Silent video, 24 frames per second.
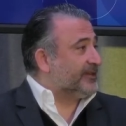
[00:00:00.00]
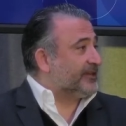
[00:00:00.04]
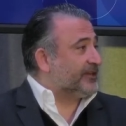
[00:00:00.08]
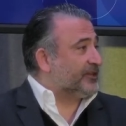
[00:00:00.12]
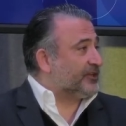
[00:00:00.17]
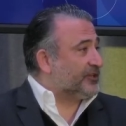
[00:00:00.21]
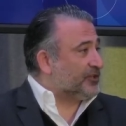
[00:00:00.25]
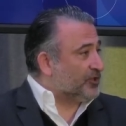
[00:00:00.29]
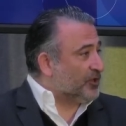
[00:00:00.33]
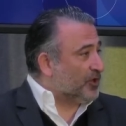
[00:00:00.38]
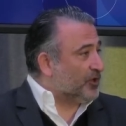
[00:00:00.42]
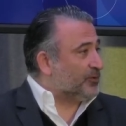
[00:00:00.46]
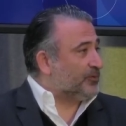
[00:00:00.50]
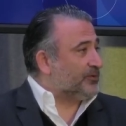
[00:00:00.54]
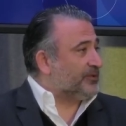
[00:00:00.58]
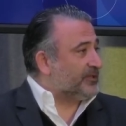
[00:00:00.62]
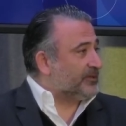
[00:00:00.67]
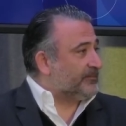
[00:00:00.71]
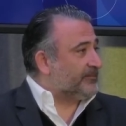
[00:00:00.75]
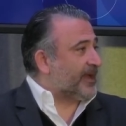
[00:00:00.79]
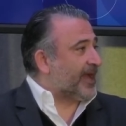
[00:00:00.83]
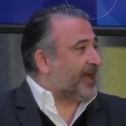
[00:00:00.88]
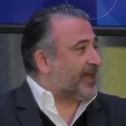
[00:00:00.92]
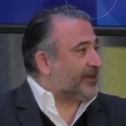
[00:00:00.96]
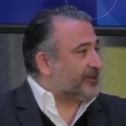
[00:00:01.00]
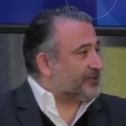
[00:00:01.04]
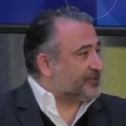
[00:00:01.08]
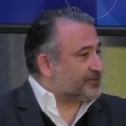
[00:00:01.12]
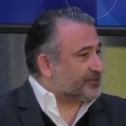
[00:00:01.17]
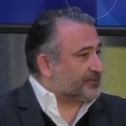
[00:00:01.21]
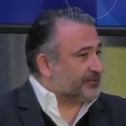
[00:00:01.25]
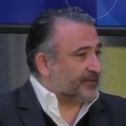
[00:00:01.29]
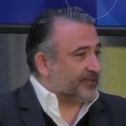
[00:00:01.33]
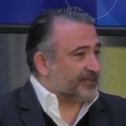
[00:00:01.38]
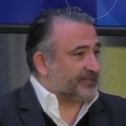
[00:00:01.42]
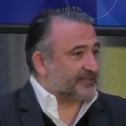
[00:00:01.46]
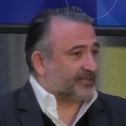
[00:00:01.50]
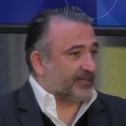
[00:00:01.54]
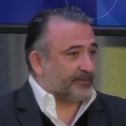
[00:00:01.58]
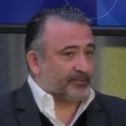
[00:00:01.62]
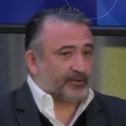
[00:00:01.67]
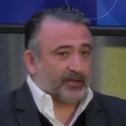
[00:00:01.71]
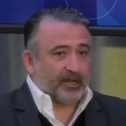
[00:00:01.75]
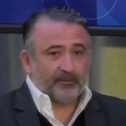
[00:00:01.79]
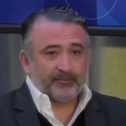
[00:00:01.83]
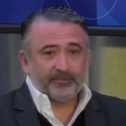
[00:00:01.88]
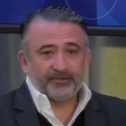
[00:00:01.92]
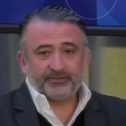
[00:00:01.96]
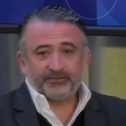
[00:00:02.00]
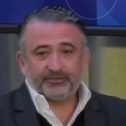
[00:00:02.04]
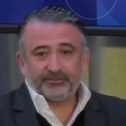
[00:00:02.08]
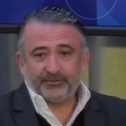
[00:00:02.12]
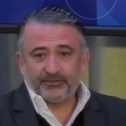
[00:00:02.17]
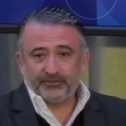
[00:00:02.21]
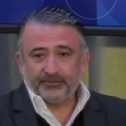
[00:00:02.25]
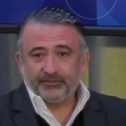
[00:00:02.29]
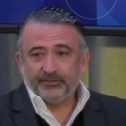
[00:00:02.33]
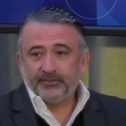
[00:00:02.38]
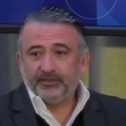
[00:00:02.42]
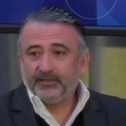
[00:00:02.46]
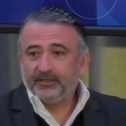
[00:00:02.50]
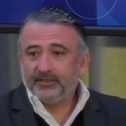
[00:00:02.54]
You know who the manager is. I promise you,